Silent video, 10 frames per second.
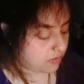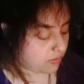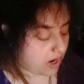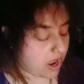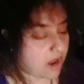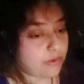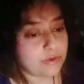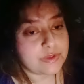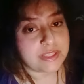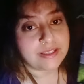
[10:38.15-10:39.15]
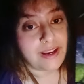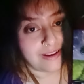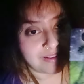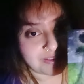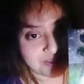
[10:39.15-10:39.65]
how you see
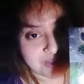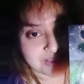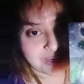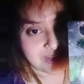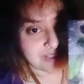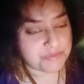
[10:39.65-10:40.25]
this as,